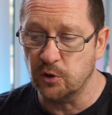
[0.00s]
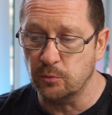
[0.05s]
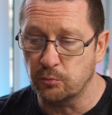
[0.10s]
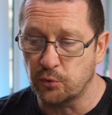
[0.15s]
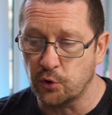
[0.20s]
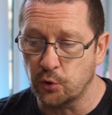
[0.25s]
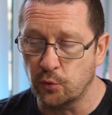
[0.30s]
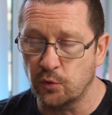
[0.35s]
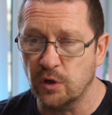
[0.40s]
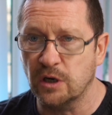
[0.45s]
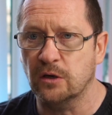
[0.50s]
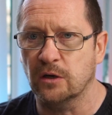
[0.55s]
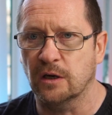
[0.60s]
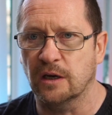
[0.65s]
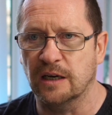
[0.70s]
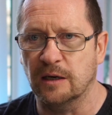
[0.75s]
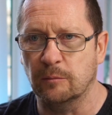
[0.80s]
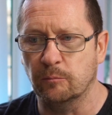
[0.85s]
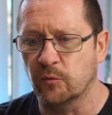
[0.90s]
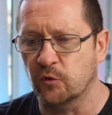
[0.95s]
Brewery,
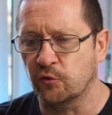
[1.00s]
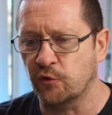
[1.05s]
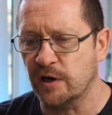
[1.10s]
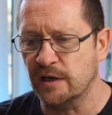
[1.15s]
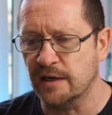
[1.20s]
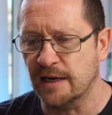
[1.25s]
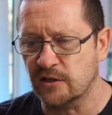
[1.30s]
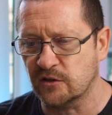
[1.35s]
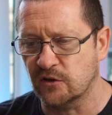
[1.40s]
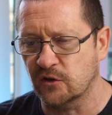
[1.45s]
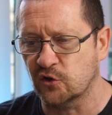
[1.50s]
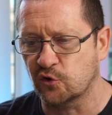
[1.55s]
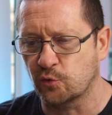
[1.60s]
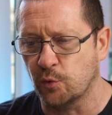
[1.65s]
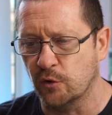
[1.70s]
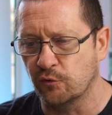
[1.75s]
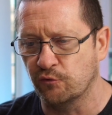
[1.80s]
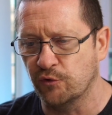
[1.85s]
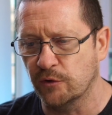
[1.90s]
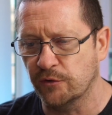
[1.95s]
right next to the
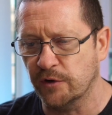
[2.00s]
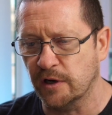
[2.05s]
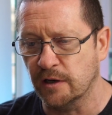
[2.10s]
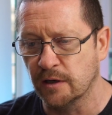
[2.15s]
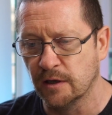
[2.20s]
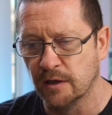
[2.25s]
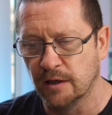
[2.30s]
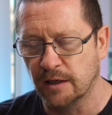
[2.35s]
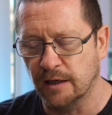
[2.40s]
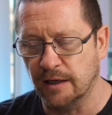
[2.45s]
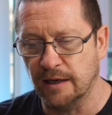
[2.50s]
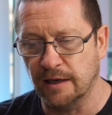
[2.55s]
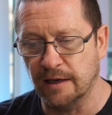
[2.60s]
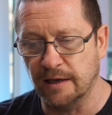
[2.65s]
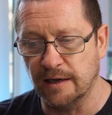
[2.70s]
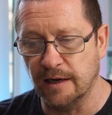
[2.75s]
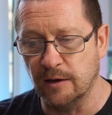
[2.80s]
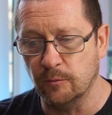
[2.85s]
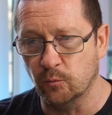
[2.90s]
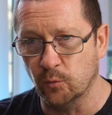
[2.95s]
Swan River,
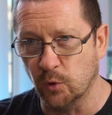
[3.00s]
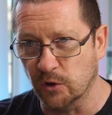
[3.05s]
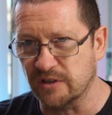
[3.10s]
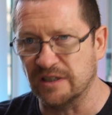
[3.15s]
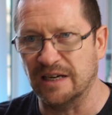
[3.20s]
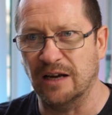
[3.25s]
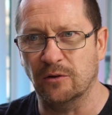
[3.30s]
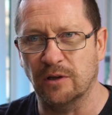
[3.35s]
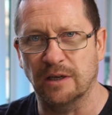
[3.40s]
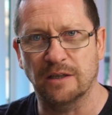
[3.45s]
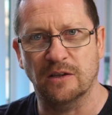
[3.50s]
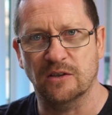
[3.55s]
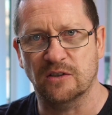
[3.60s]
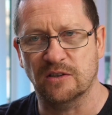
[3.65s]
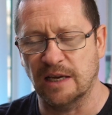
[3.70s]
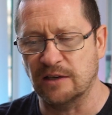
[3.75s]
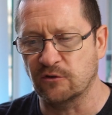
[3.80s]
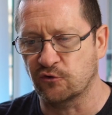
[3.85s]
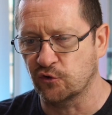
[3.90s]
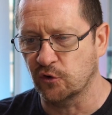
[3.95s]
in what's now like the
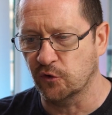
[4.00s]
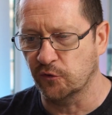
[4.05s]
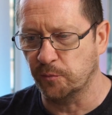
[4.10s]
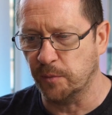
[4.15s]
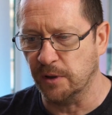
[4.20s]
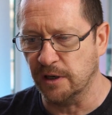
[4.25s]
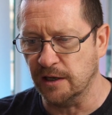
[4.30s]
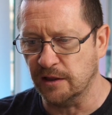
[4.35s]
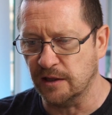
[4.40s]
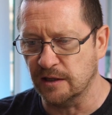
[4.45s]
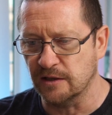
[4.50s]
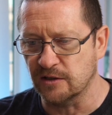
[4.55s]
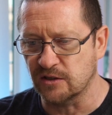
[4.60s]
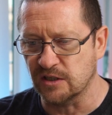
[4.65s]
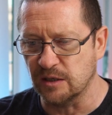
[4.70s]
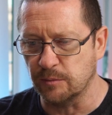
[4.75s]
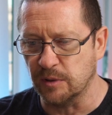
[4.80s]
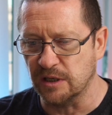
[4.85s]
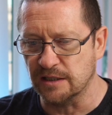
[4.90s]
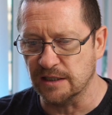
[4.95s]
centre of Perth in the
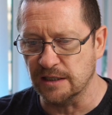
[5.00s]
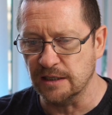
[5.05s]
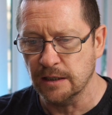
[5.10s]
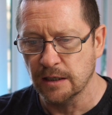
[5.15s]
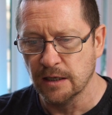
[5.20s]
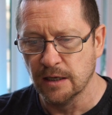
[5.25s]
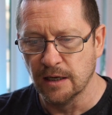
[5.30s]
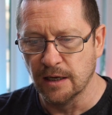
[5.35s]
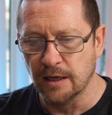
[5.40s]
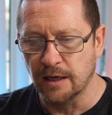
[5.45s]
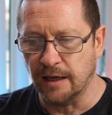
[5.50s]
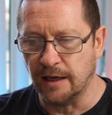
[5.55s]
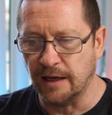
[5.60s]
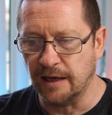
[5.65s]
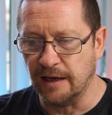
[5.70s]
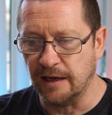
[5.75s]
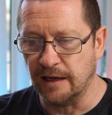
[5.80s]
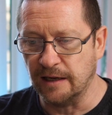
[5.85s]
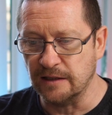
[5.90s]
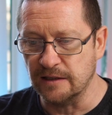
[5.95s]
CBD,
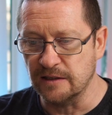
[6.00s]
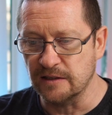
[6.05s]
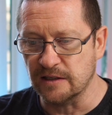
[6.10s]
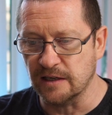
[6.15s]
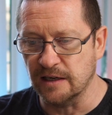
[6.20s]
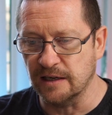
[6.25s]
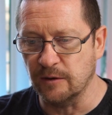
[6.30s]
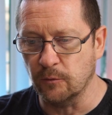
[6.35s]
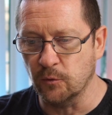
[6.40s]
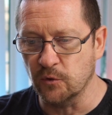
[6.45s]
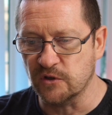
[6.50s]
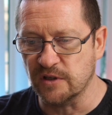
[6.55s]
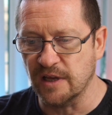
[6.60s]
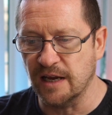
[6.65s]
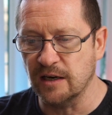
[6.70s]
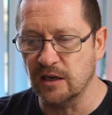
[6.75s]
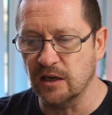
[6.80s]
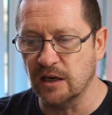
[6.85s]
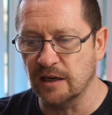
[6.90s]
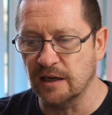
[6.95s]
and it was
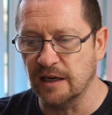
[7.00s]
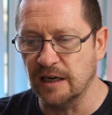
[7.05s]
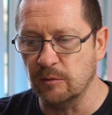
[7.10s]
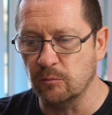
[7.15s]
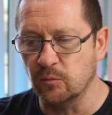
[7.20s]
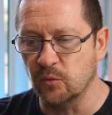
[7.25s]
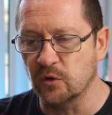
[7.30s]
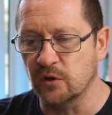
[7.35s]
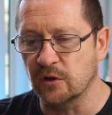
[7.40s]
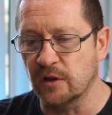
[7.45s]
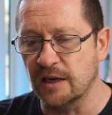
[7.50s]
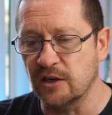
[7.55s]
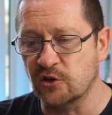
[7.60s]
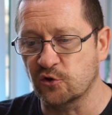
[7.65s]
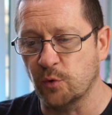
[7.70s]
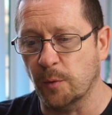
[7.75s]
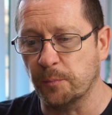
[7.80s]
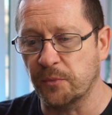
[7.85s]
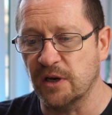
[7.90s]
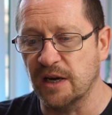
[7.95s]
then they
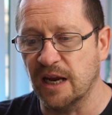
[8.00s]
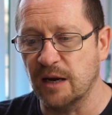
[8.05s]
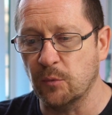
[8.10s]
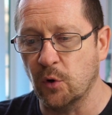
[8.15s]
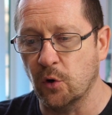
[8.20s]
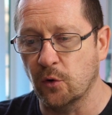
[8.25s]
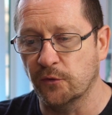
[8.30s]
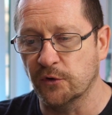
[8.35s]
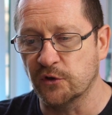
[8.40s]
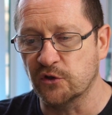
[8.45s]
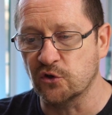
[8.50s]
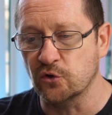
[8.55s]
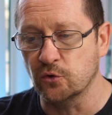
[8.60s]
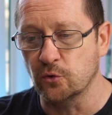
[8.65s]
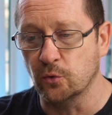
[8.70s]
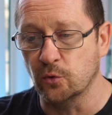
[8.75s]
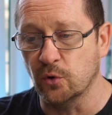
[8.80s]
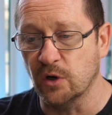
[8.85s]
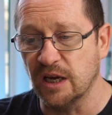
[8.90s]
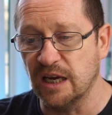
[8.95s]
swapped the name over
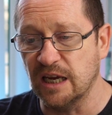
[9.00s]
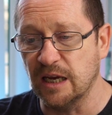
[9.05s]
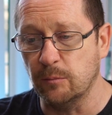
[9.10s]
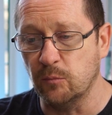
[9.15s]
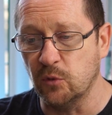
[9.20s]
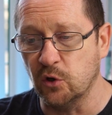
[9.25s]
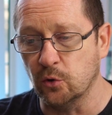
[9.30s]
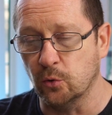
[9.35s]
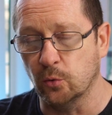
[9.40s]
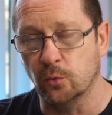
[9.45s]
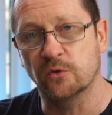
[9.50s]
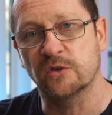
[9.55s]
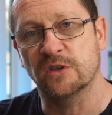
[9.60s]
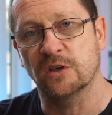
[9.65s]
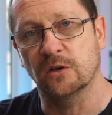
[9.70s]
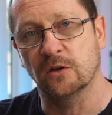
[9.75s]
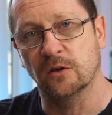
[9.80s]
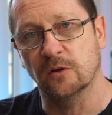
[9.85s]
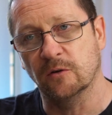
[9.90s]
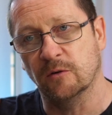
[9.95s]
to Emu
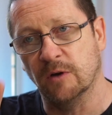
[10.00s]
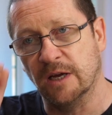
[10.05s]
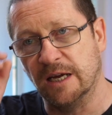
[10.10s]
to